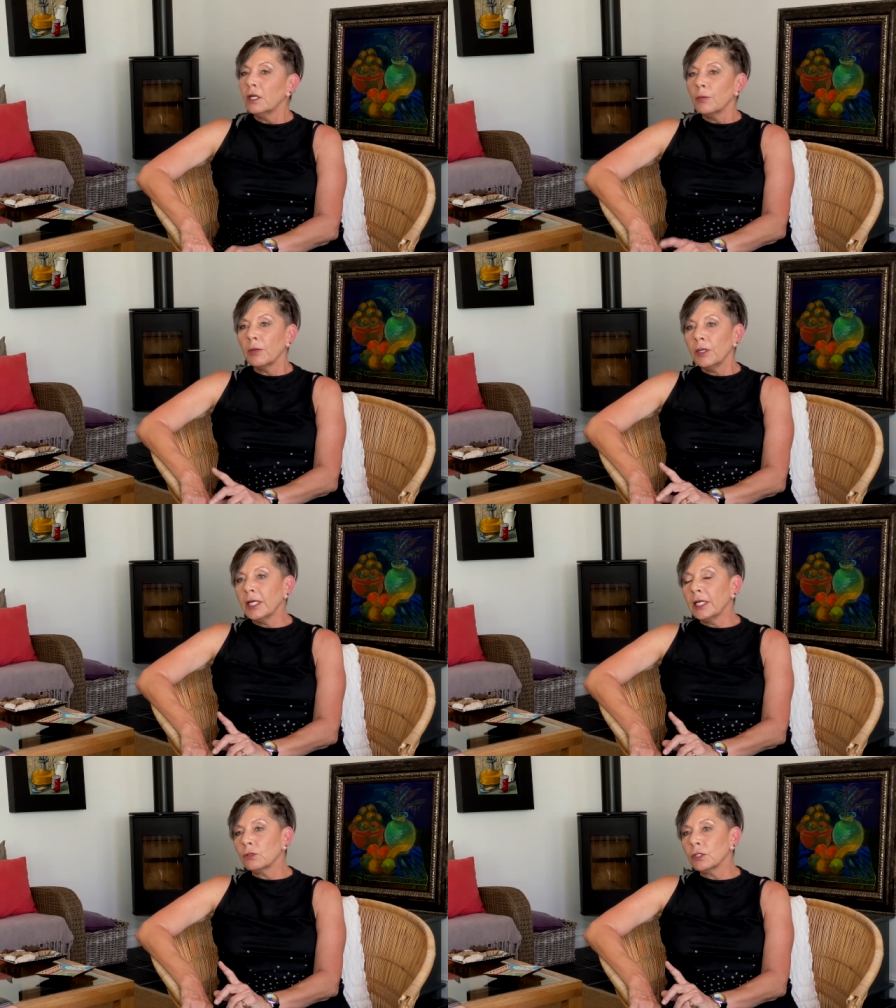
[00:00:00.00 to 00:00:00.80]
But I mean,
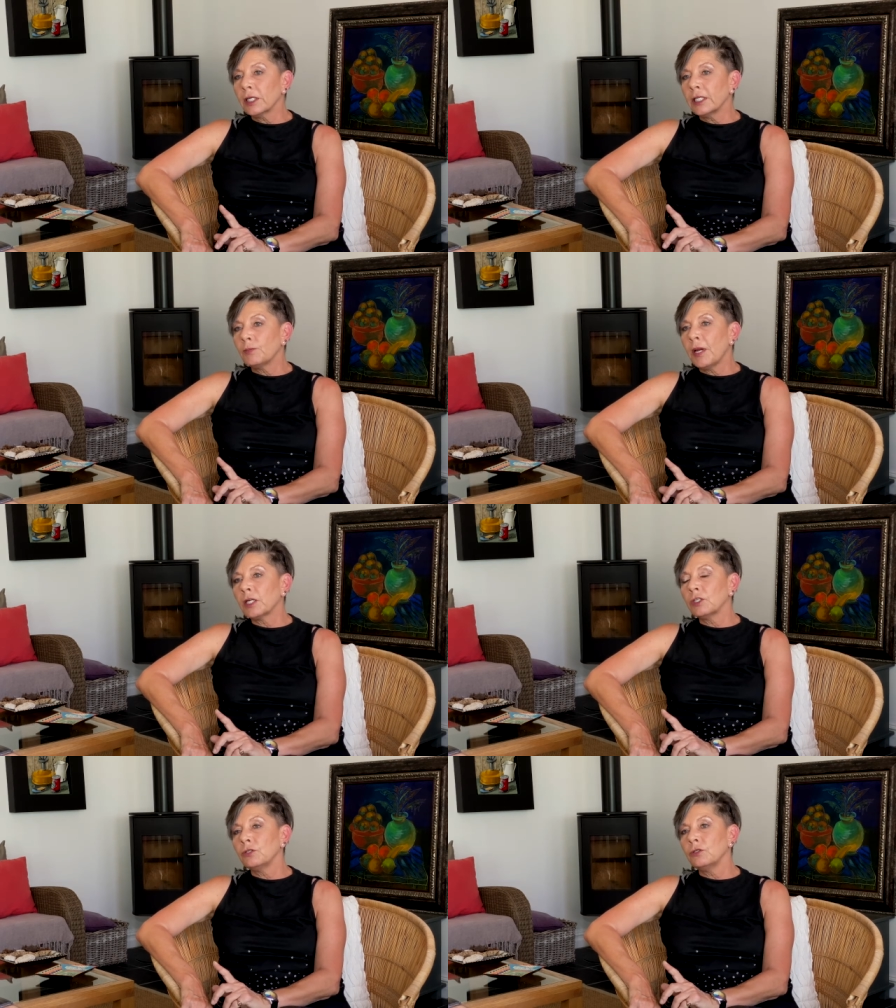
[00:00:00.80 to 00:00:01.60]
it also gets back
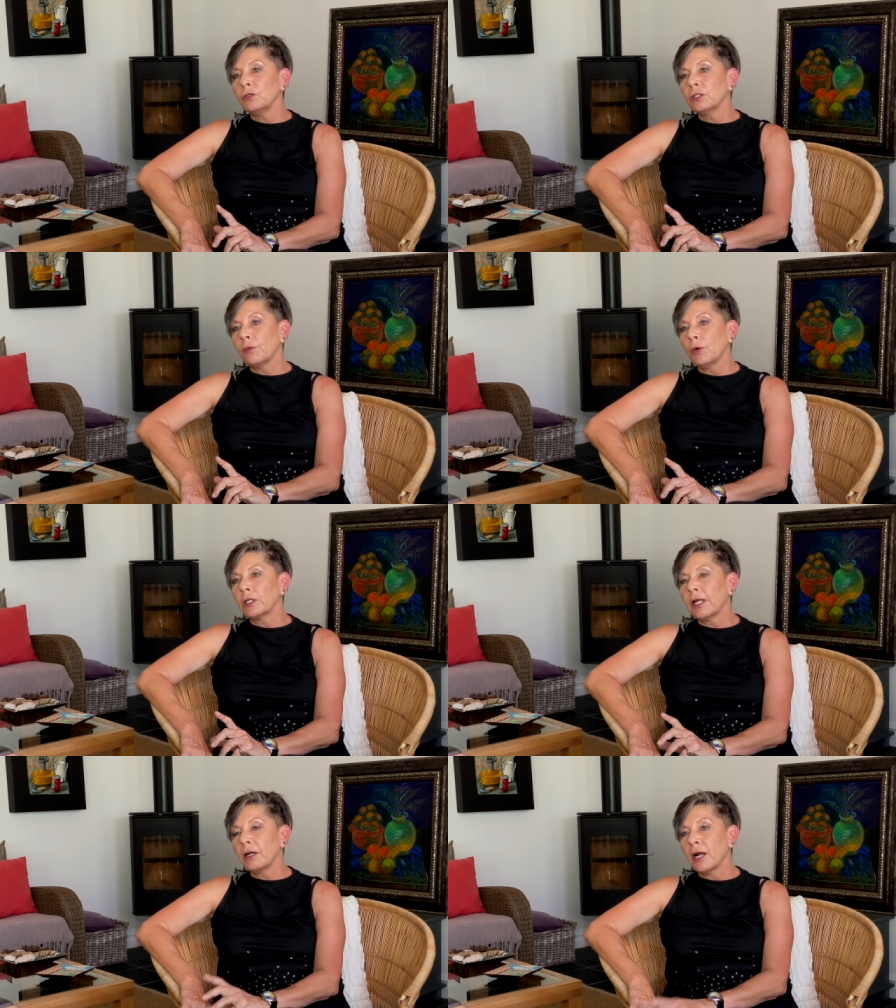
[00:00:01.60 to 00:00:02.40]
to what
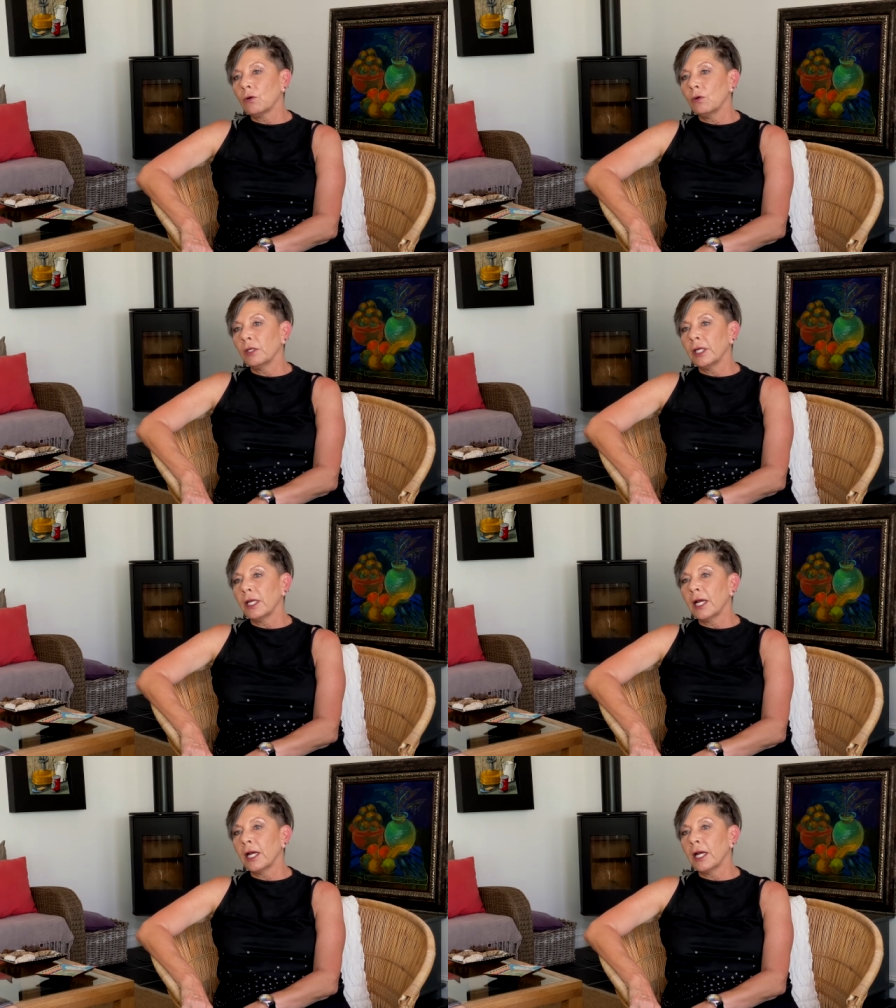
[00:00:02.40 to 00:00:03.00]
they now call the